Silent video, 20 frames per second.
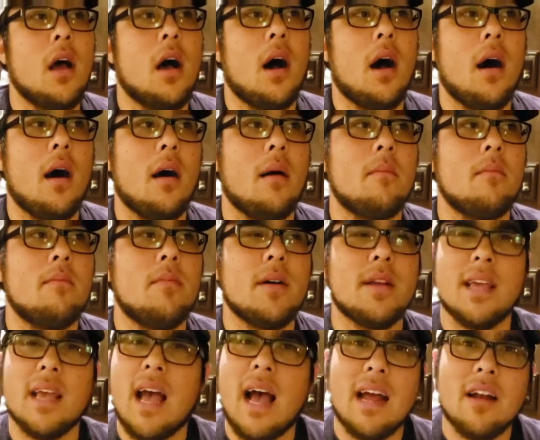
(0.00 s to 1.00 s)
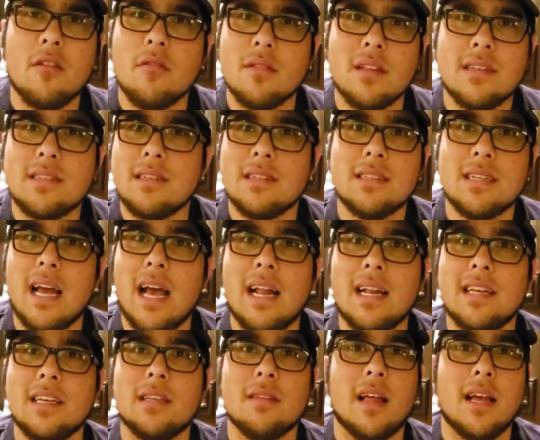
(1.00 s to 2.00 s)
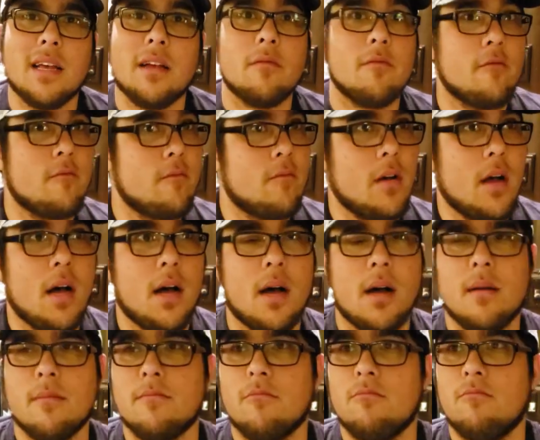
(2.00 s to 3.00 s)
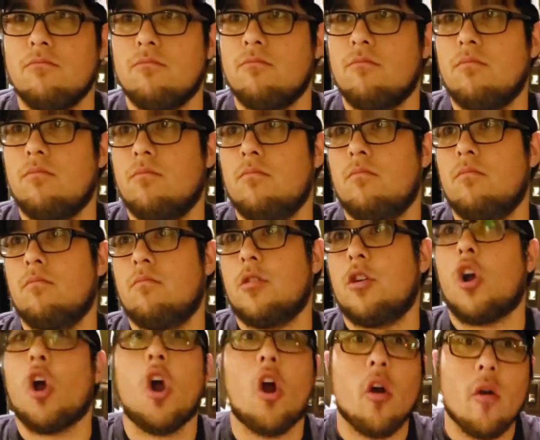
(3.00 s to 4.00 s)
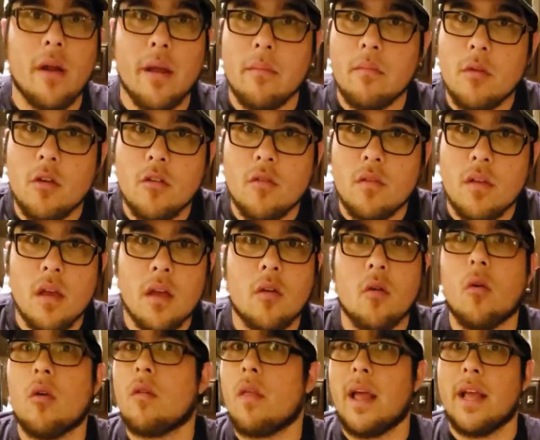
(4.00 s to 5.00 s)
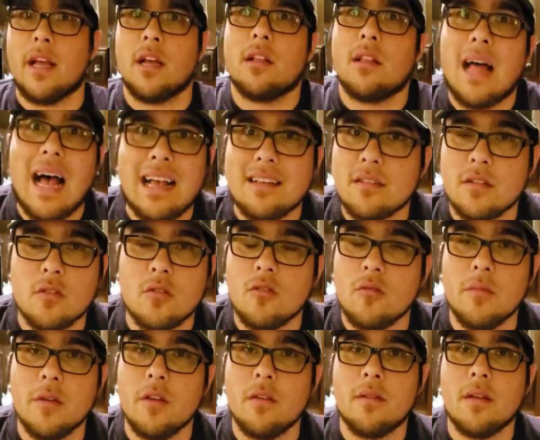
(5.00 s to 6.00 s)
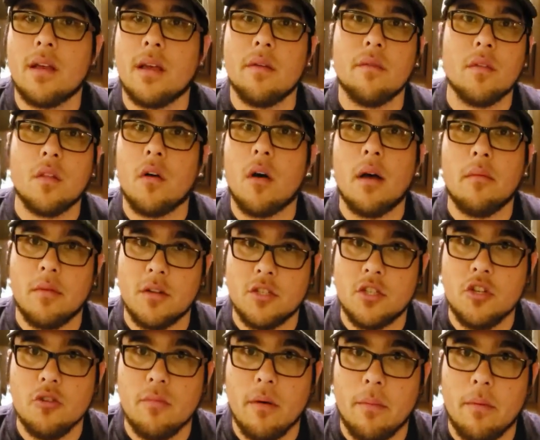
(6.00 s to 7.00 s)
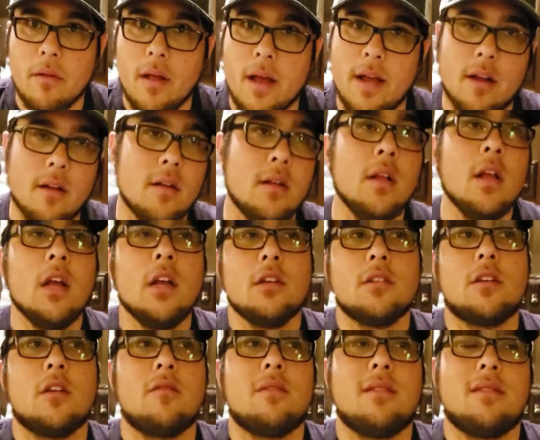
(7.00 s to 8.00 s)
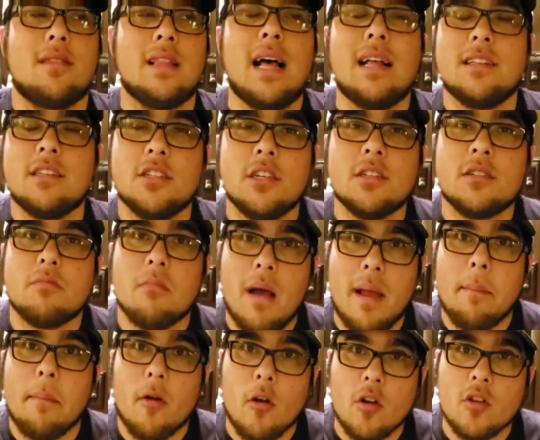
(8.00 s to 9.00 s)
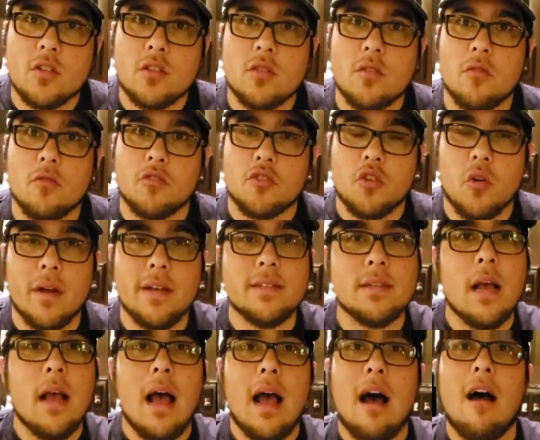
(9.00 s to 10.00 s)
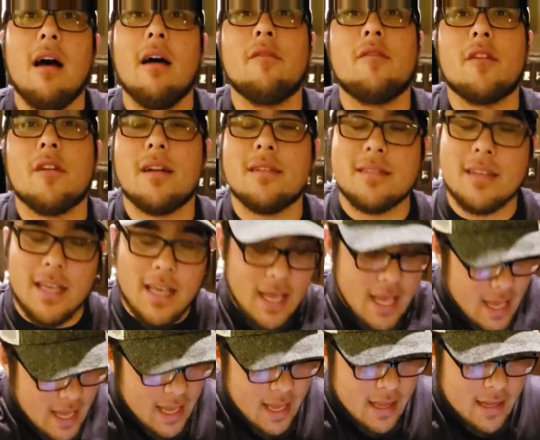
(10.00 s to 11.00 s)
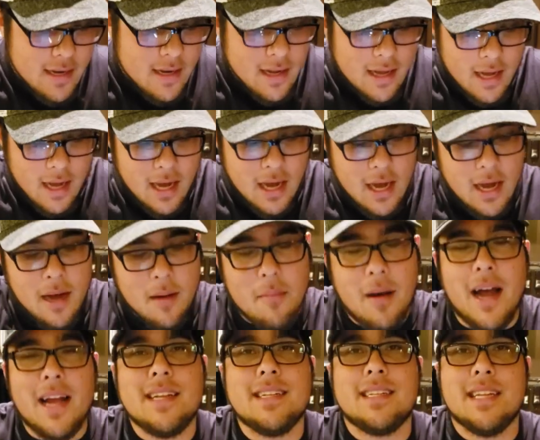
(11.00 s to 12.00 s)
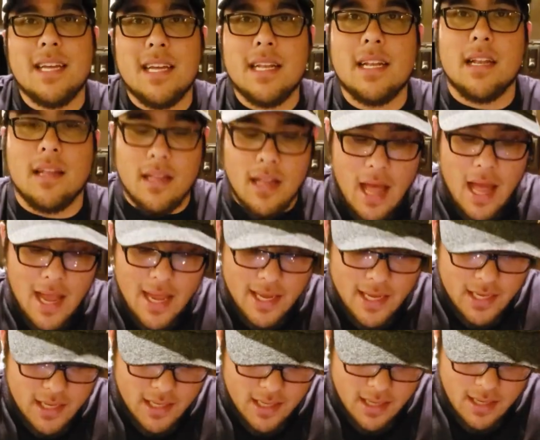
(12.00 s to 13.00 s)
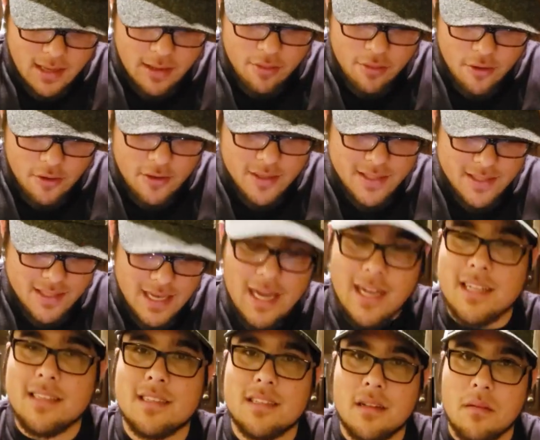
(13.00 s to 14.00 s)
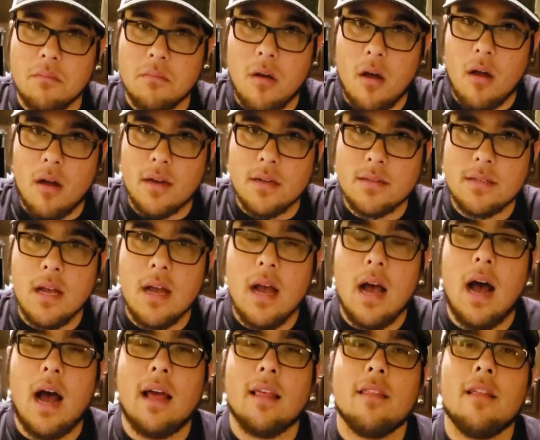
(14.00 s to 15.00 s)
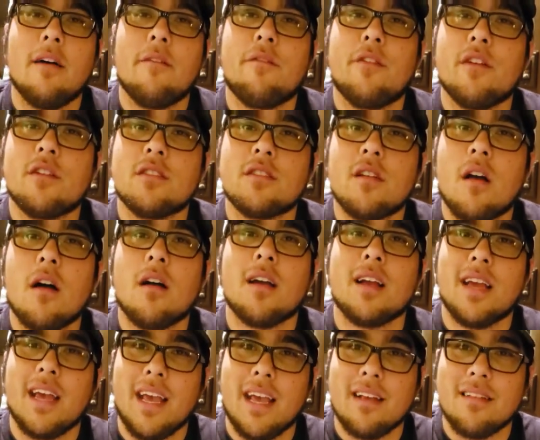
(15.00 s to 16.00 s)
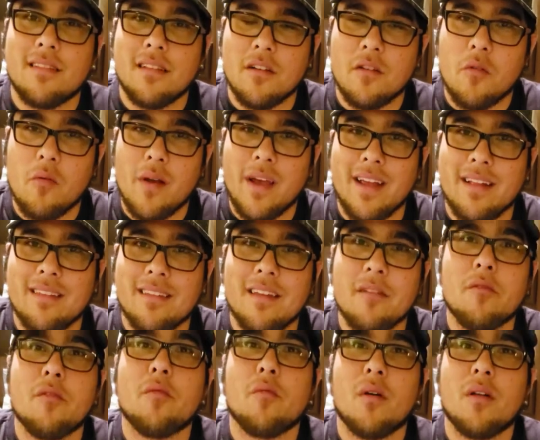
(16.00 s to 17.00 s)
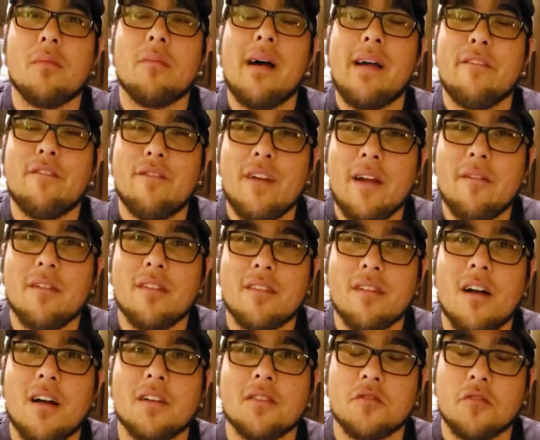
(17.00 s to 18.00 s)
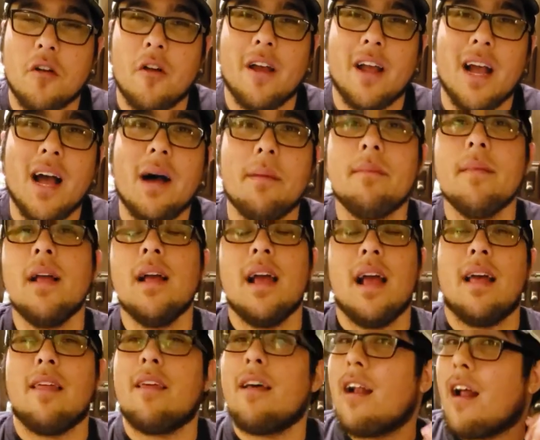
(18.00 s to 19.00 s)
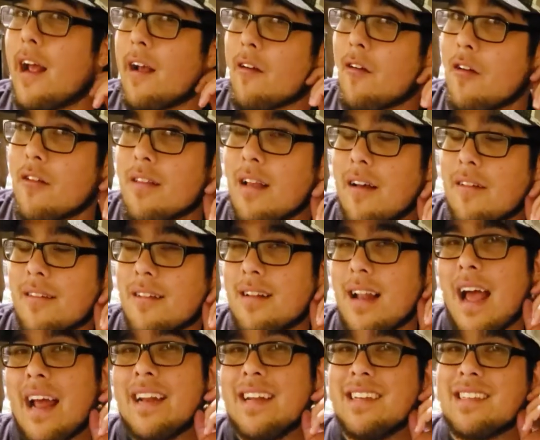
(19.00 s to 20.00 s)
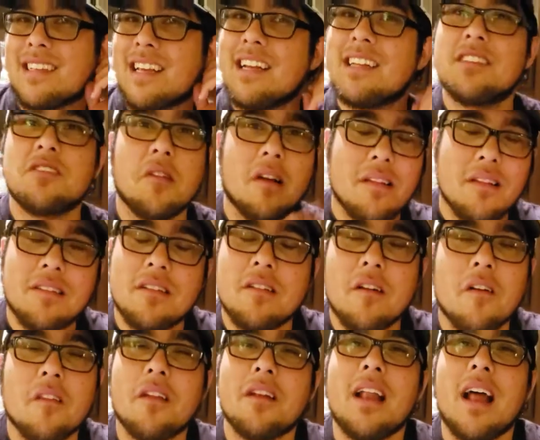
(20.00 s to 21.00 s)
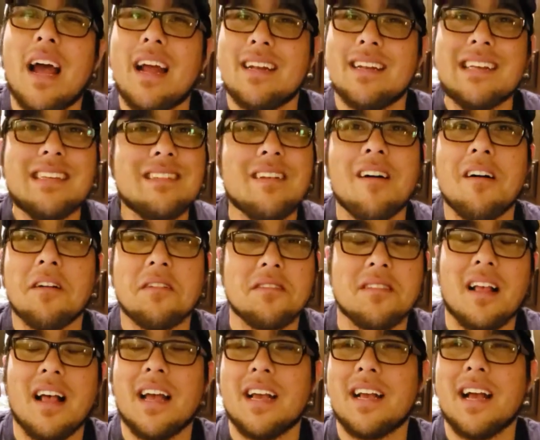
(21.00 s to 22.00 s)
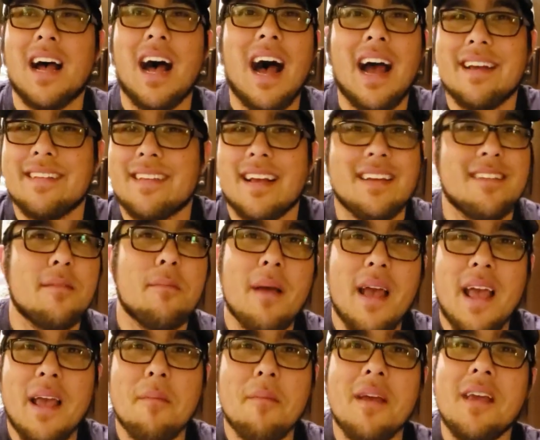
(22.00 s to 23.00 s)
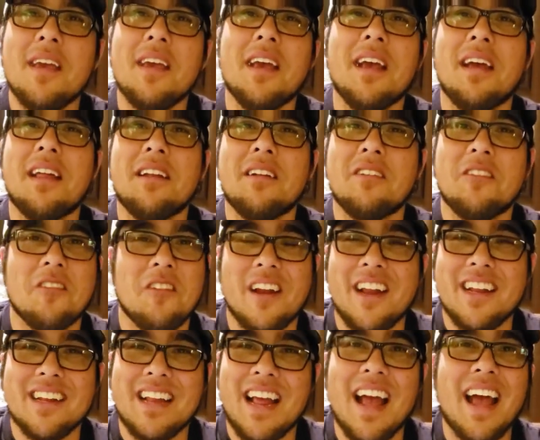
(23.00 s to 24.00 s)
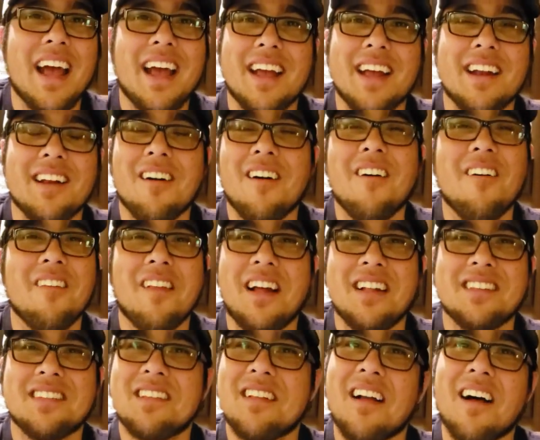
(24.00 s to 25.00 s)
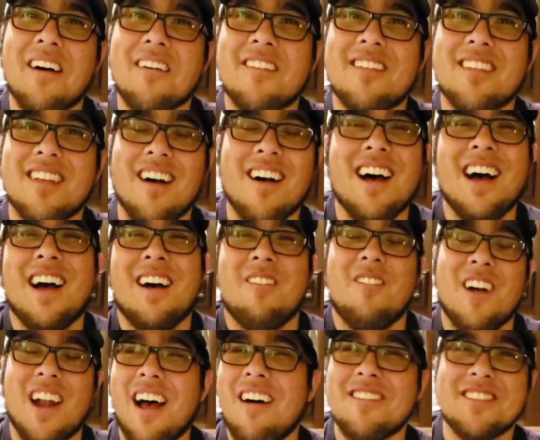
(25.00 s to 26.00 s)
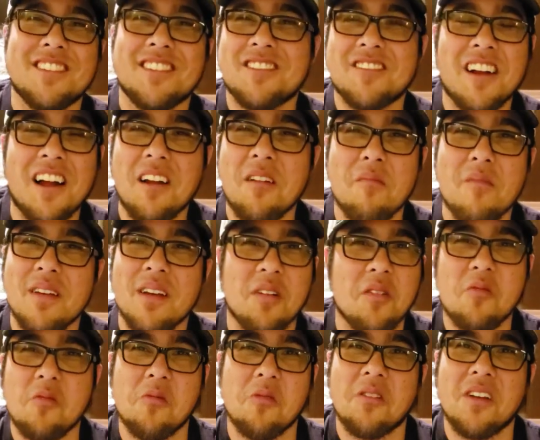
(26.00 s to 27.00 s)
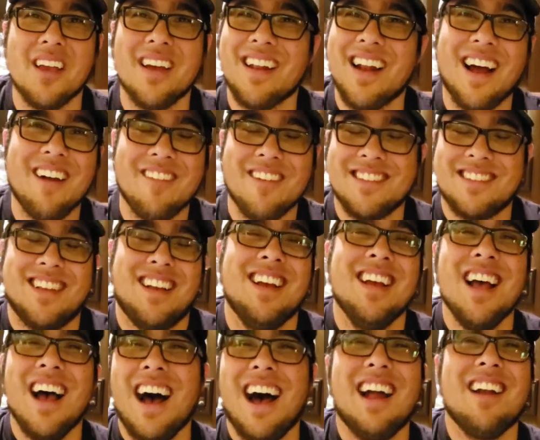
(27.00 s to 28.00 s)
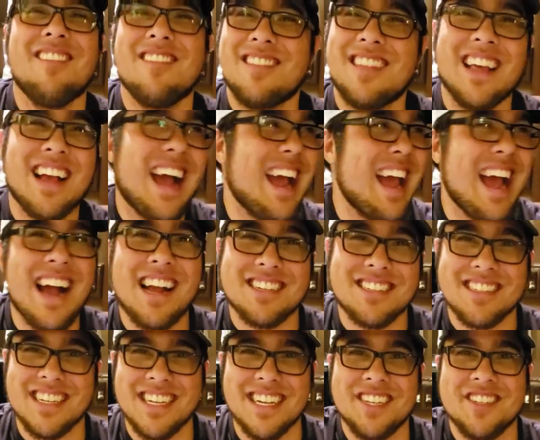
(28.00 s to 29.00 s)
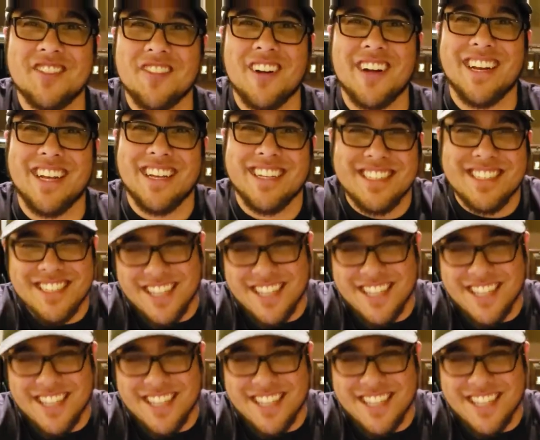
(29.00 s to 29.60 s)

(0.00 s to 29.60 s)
Um, but yeah, I don't listen to any like uh, current music or like classical music, even though I'm a tuba player. So that's just my personal choice. However, as a kid, um, I did like Uh, thirty seconds to Mars. I loved their song Kings and Queens. It was one of my favorite songs growing up. And then I, of course, I was a nineties kid, so I listened to all the nineties songs like uh, Ice Ice Baby and Green Day and all that stuff. So, but I was just trying to be a cool kid. I wasn't, I don't think I actually enjoyed it.